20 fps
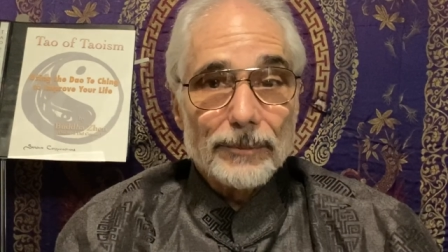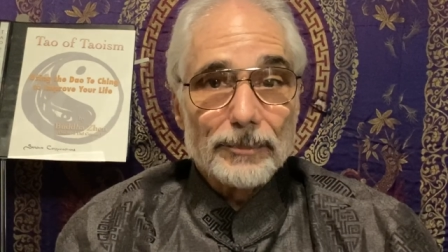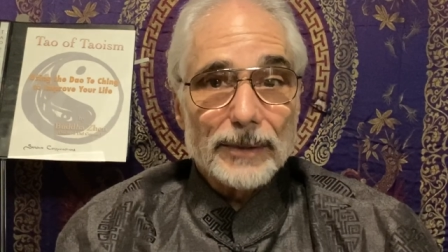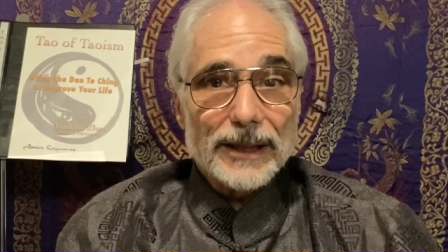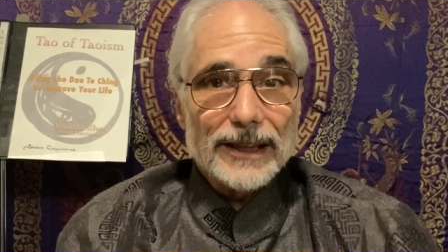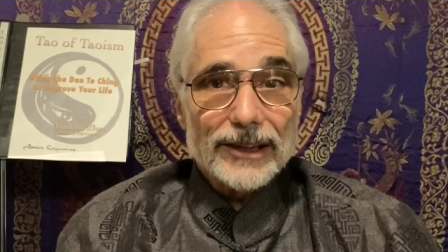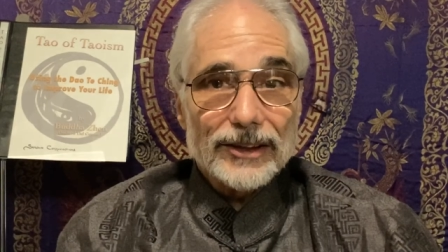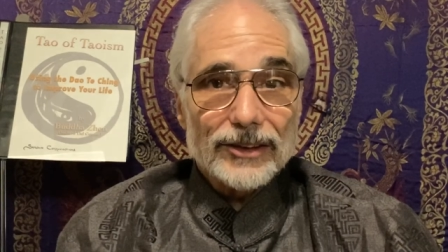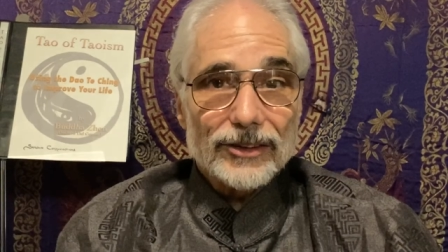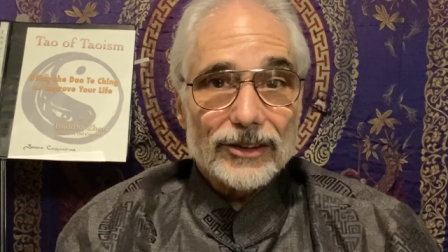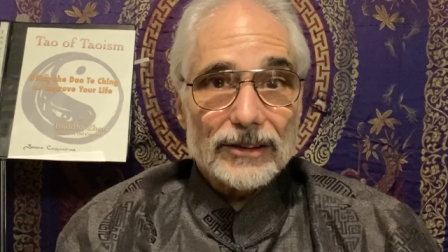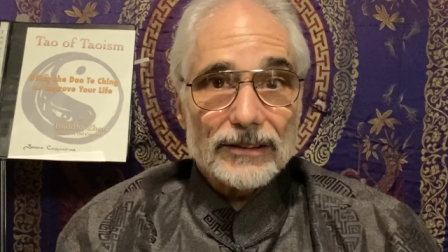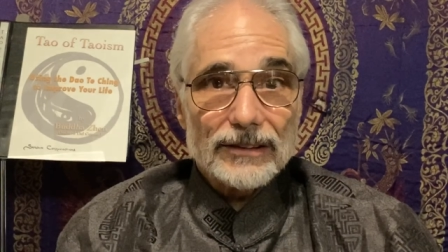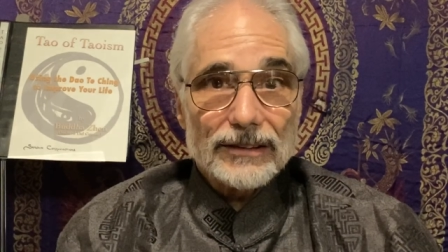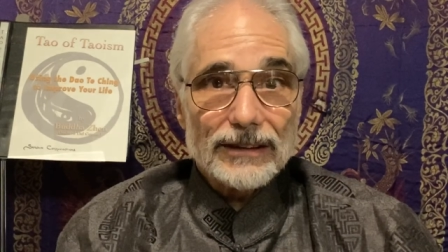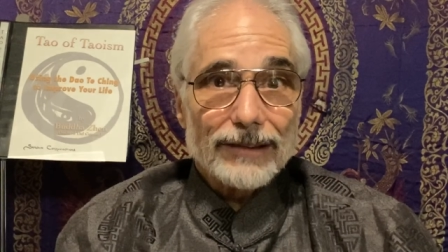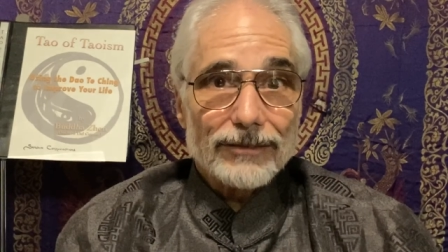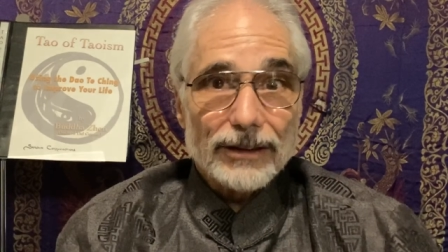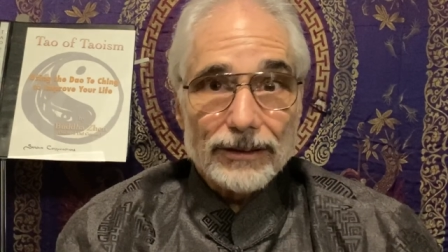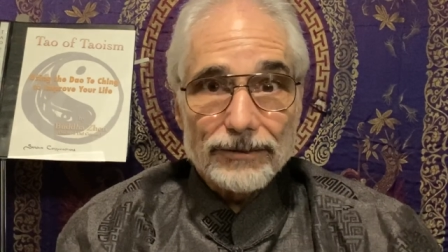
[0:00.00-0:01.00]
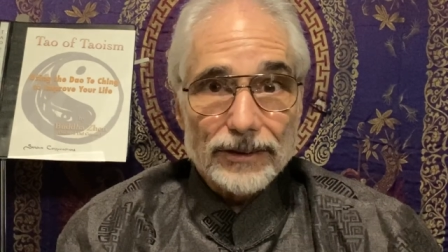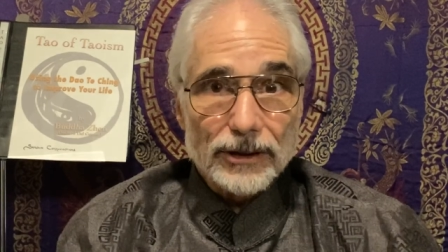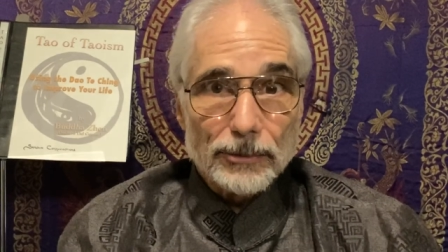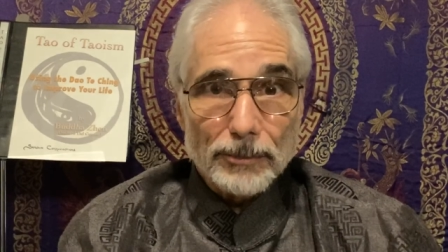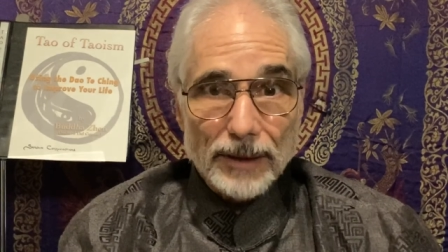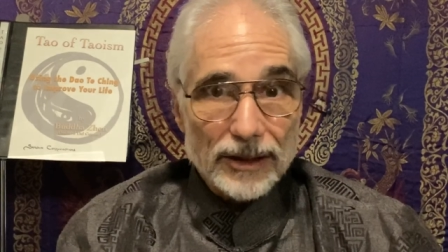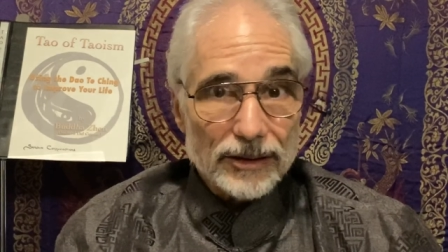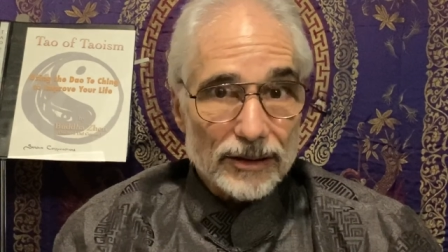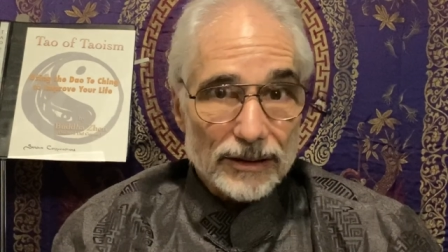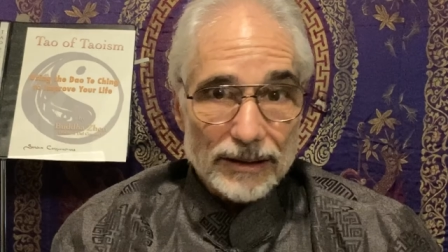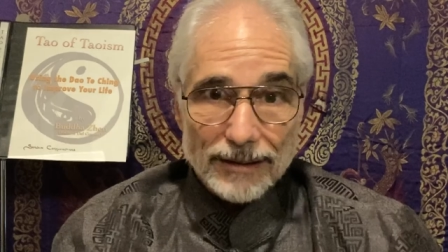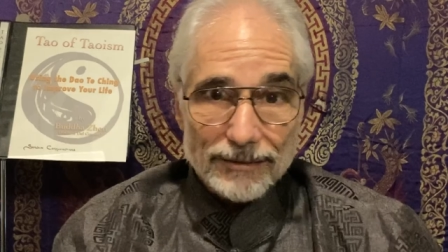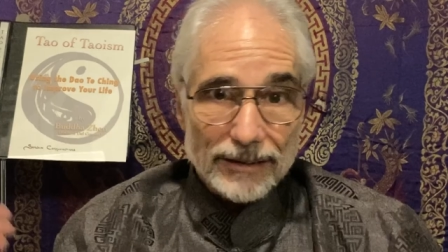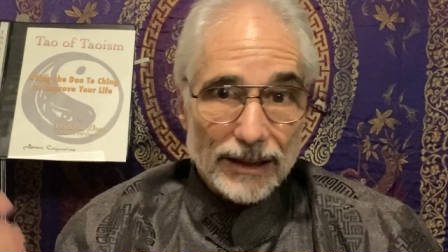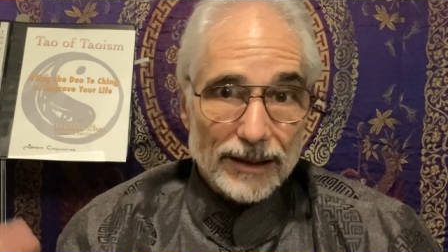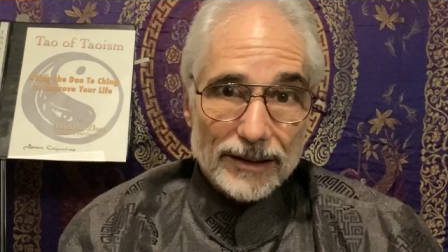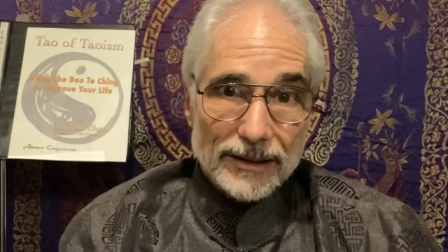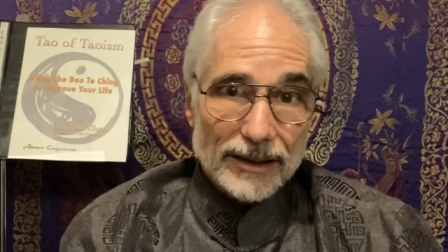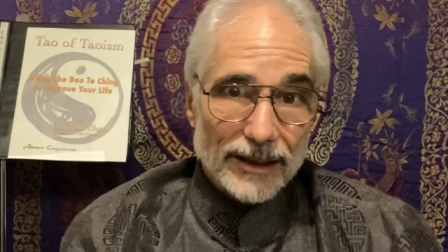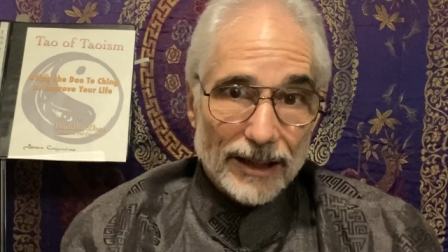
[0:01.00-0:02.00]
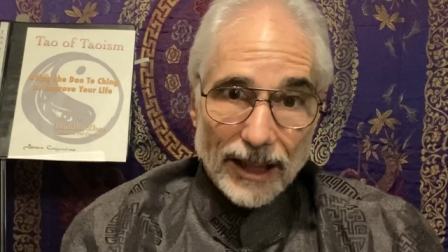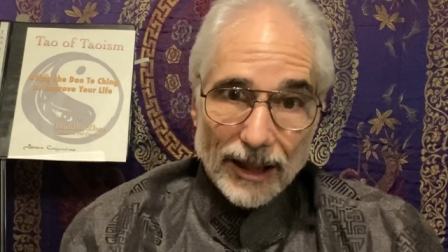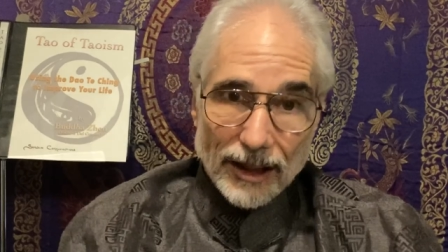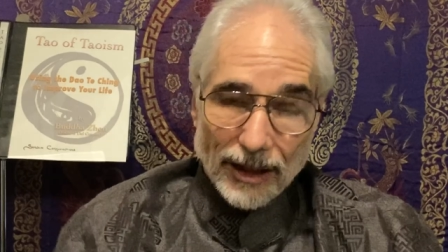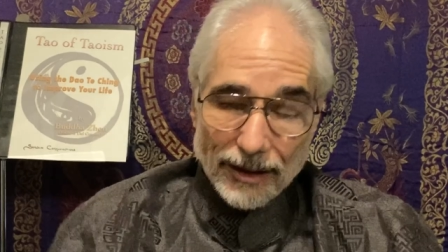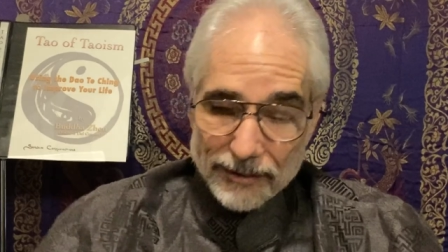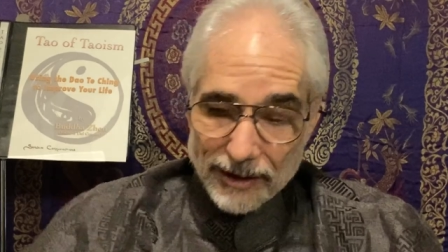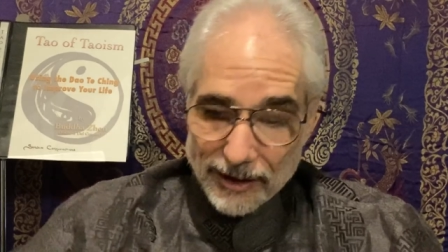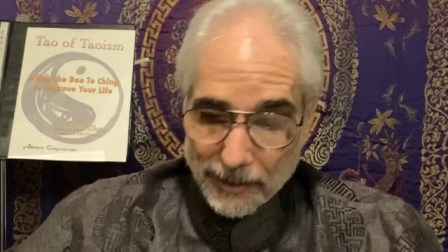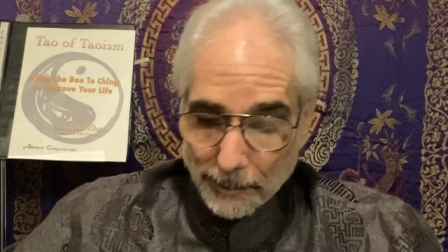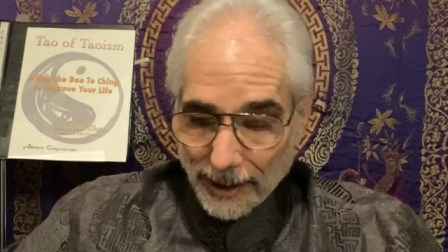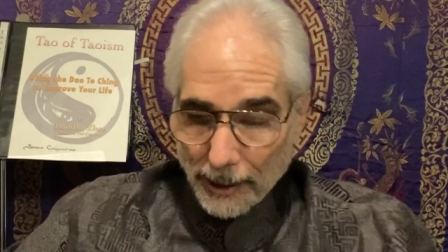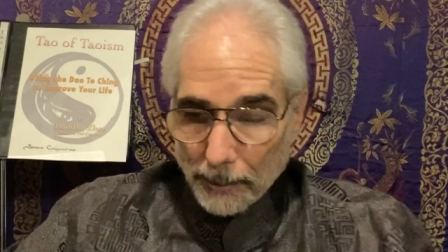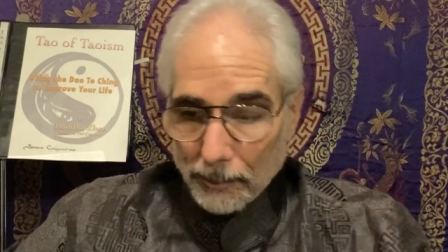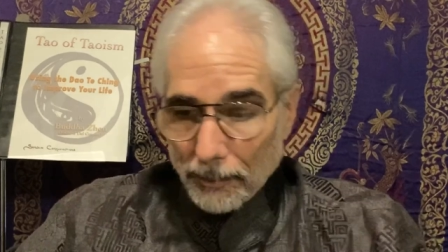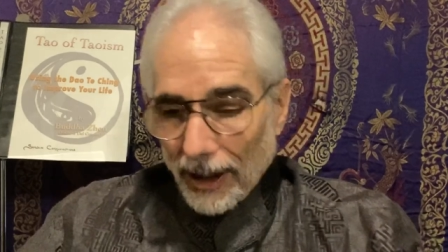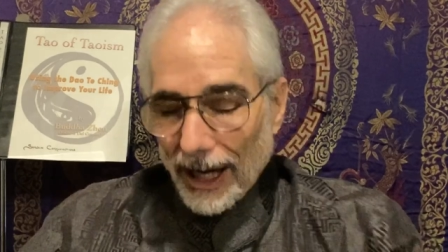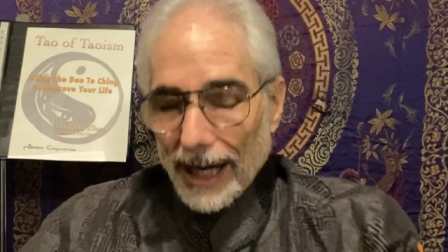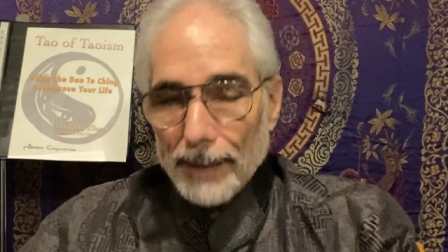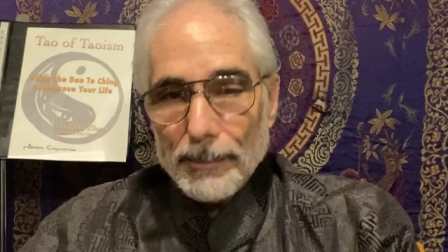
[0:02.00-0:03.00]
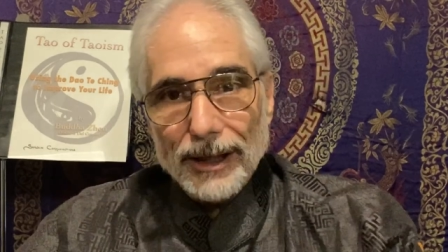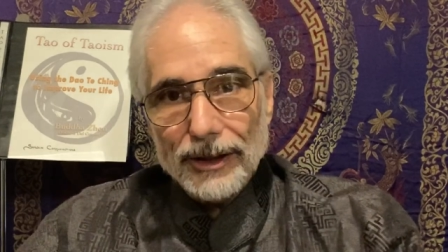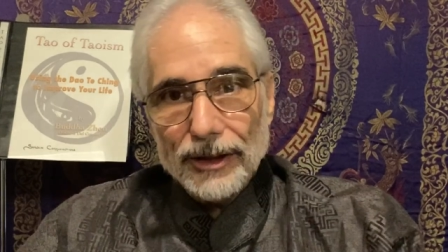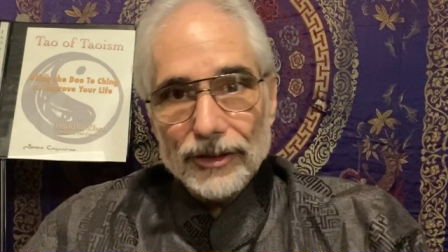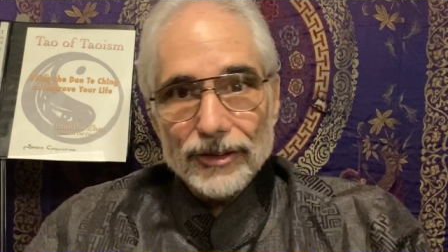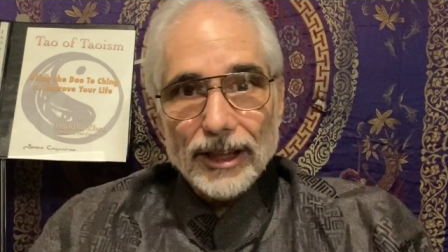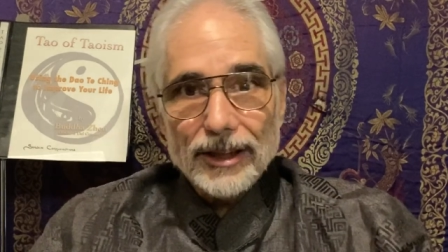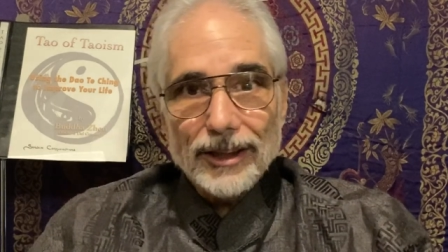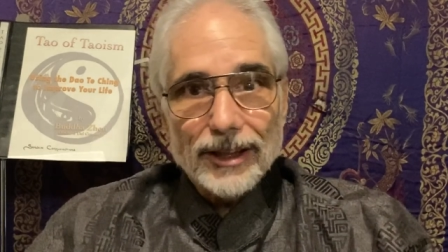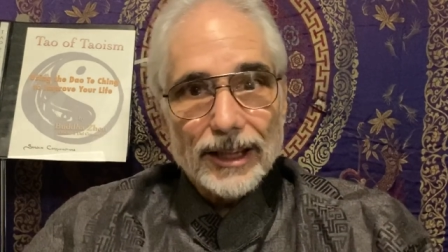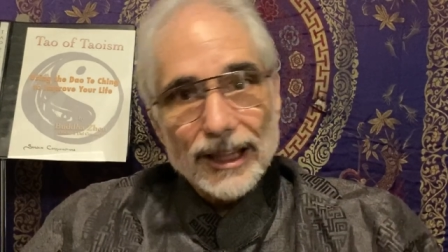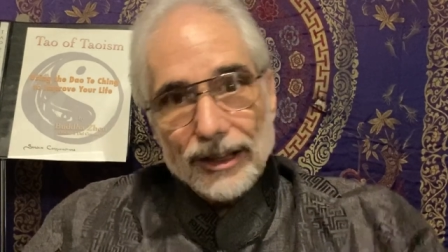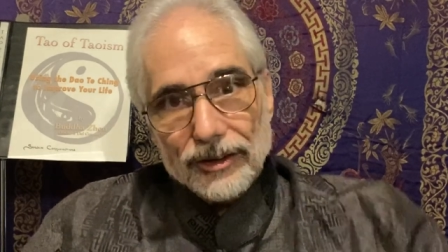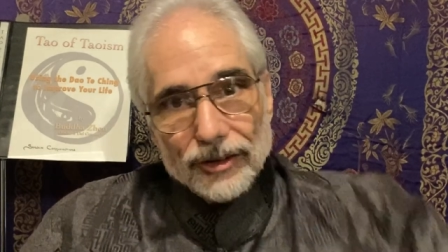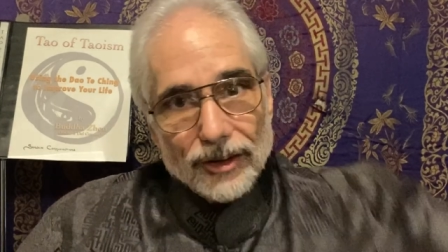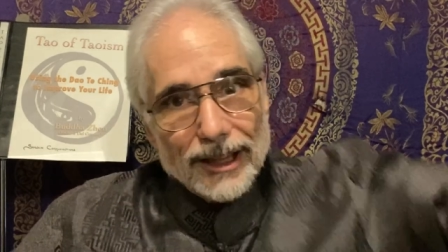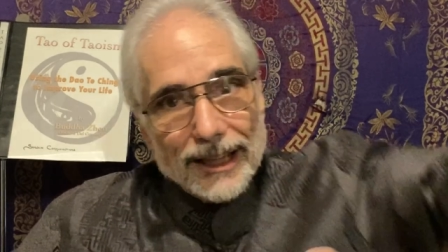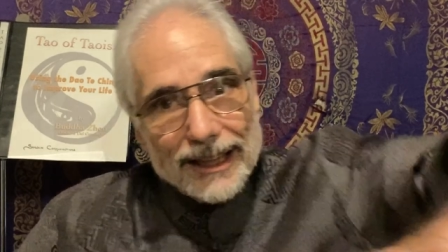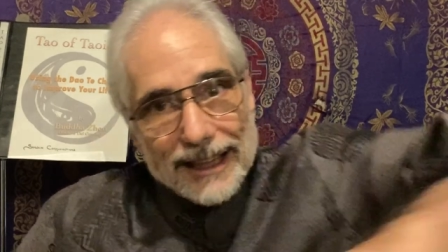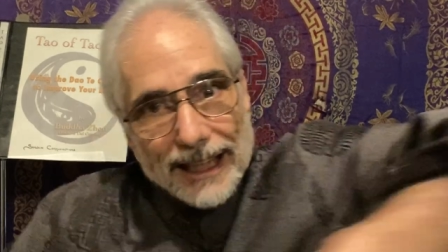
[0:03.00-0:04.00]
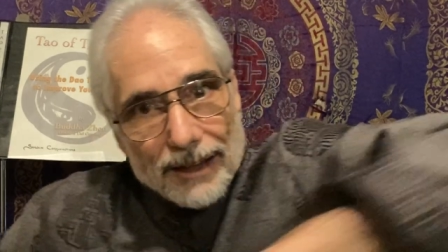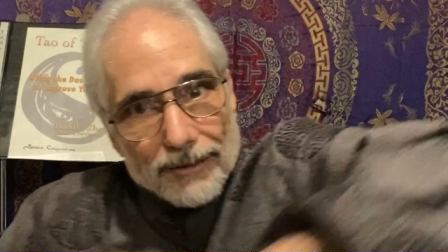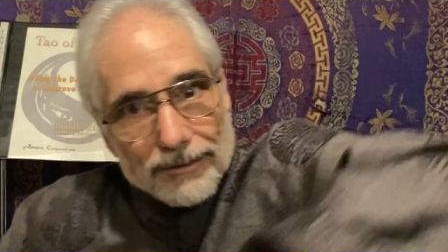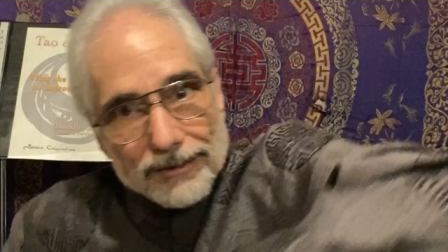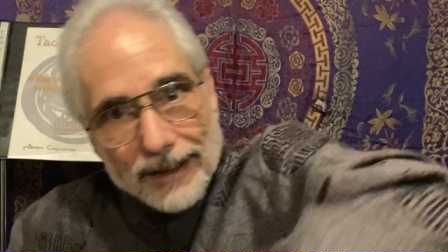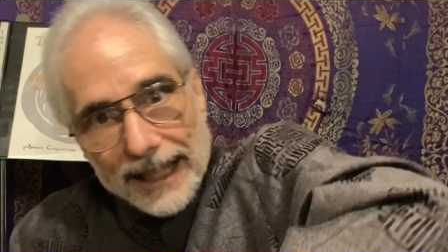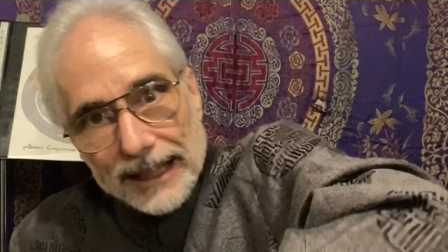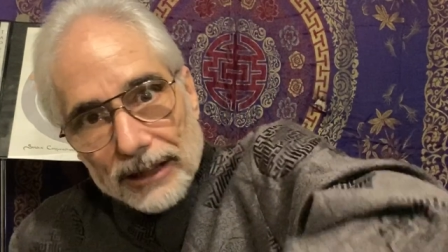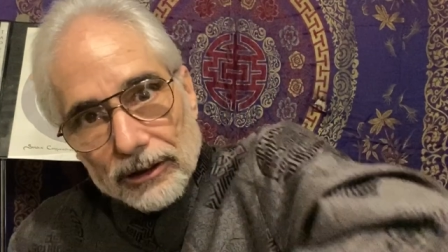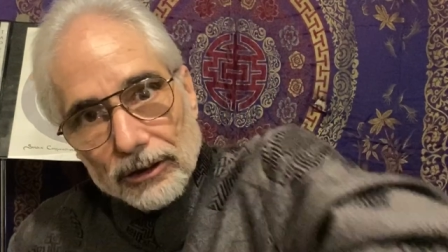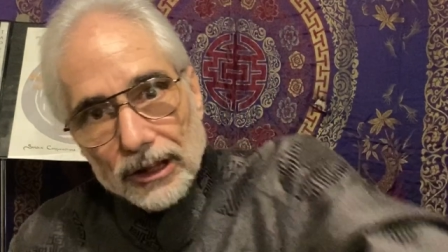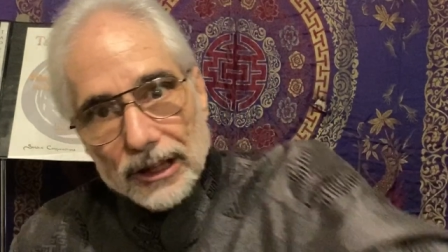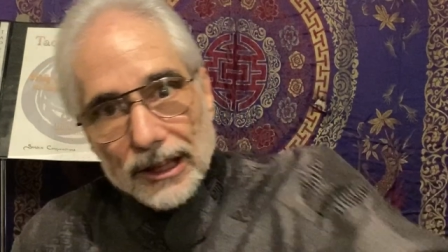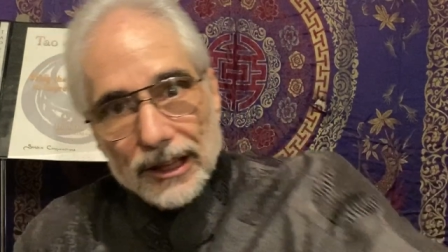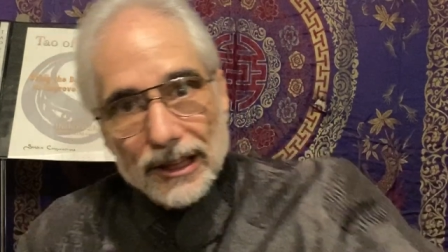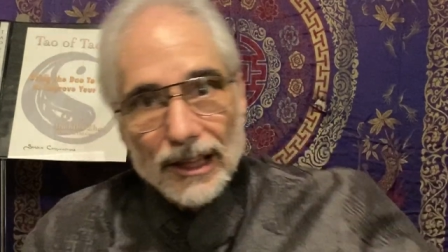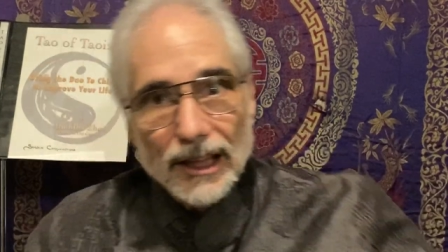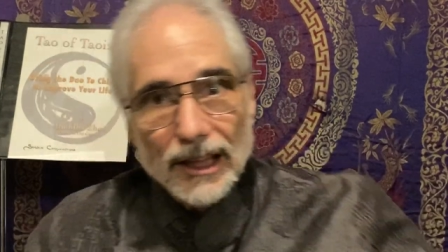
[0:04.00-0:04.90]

because every few months you had to cut off some of their primaries underneath, so they kind of fly crooked.